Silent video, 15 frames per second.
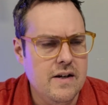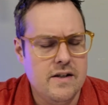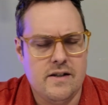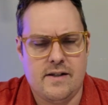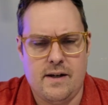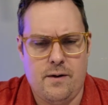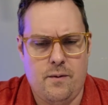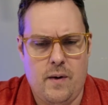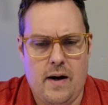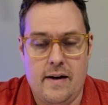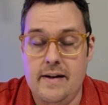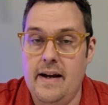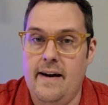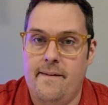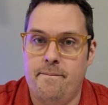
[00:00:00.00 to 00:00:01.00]
So
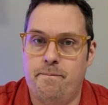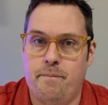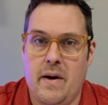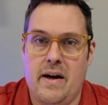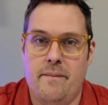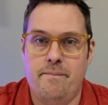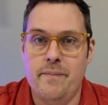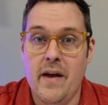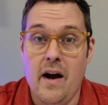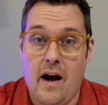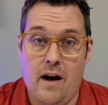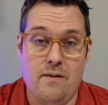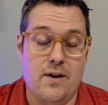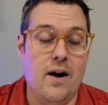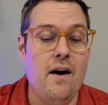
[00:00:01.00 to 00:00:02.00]
yeah, but
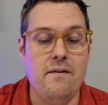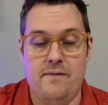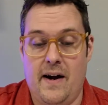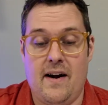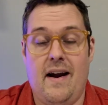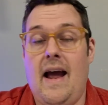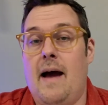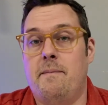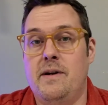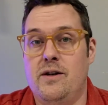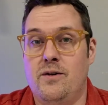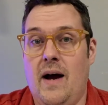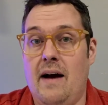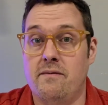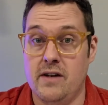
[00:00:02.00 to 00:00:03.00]
overall, very happy
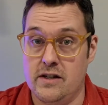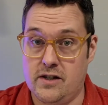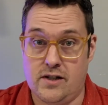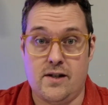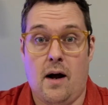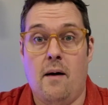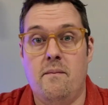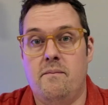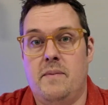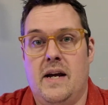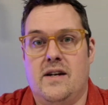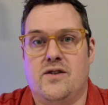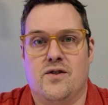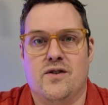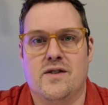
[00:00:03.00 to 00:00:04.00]
to have some
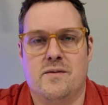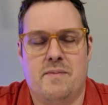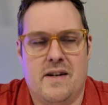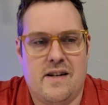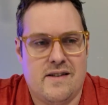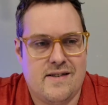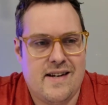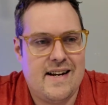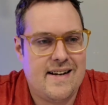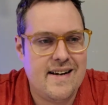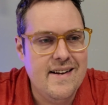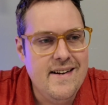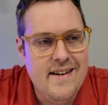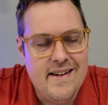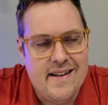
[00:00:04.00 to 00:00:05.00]
pictures, because like,
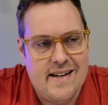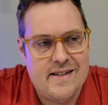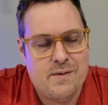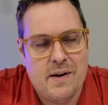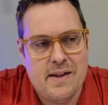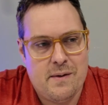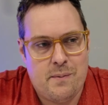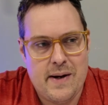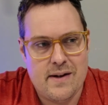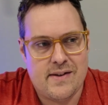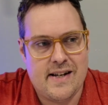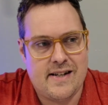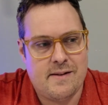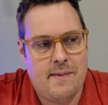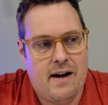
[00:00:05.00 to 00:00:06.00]
it's one of the weird
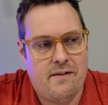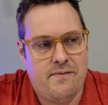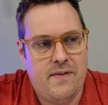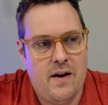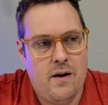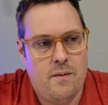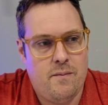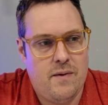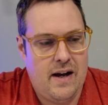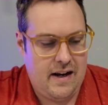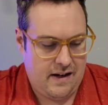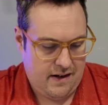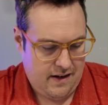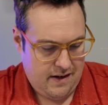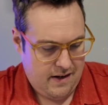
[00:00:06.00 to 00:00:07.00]
things about film.
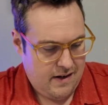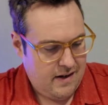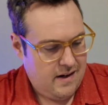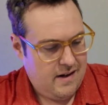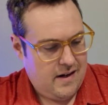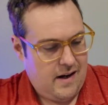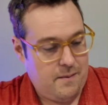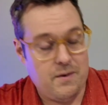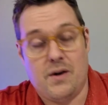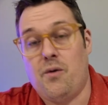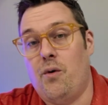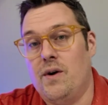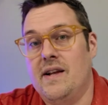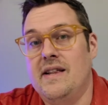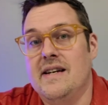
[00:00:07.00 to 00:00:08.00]
Like, I'm
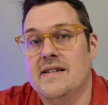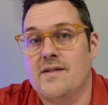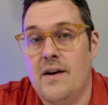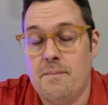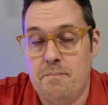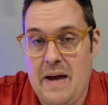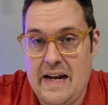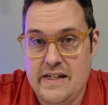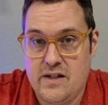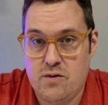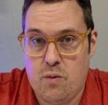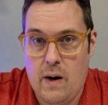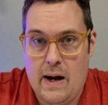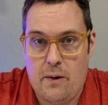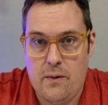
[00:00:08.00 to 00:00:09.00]
recording this on May
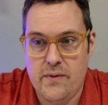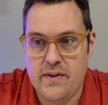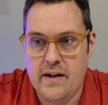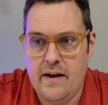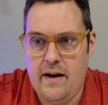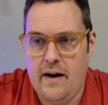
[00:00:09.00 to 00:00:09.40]
12th.